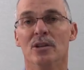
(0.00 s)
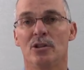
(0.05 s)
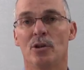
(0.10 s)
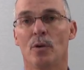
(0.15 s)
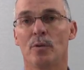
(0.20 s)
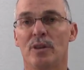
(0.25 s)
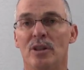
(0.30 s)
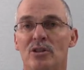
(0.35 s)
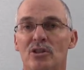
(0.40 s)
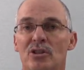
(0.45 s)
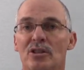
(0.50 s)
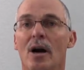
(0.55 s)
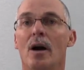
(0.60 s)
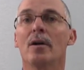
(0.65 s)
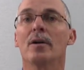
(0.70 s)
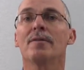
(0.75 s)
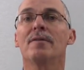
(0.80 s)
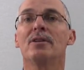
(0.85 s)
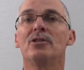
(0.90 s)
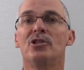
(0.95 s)
So at the
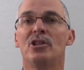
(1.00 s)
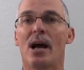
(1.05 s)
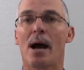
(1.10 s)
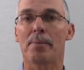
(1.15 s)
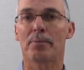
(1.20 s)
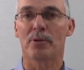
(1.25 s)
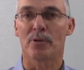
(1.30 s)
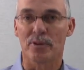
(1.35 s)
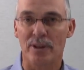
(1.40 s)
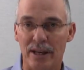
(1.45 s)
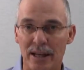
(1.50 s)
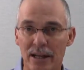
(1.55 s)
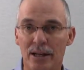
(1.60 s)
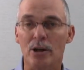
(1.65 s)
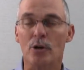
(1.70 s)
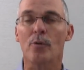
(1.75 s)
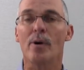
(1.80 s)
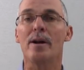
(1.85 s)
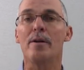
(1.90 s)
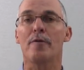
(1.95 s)
start of the chapter, the
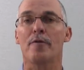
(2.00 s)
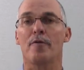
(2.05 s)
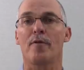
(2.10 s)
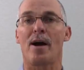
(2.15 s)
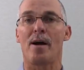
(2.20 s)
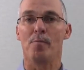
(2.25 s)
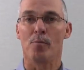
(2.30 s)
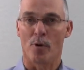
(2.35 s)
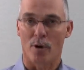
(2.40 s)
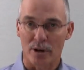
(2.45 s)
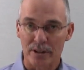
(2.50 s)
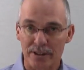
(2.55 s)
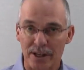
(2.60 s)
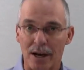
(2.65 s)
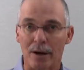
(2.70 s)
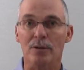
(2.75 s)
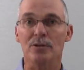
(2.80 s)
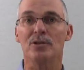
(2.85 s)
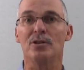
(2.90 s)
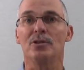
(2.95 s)
integrative framework
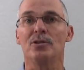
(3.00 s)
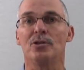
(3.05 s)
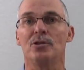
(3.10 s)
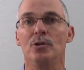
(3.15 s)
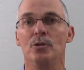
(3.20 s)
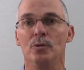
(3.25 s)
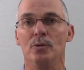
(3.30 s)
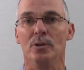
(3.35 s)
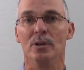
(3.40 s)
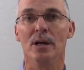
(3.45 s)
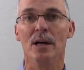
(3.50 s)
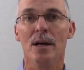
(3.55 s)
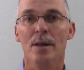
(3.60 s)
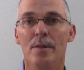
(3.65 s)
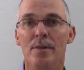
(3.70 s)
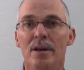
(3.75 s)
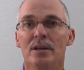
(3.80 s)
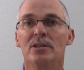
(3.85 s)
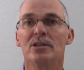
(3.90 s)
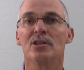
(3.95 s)
tells the student
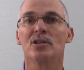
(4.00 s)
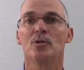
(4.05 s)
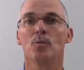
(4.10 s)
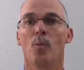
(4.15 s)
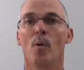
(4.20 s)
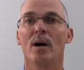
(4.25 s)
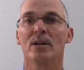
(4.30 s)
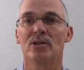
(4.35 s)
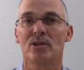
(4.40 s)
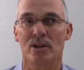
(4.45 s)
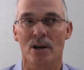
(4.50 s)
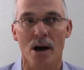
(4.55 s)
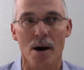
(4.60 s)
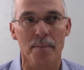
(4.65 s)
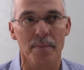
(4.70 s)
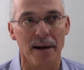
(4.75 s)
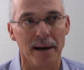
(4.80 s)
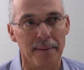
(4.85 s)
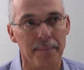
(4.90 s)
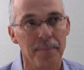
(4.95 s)
this is what's
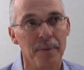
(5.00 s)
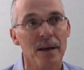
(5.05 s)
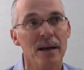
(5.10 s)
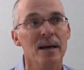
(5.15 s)
coming.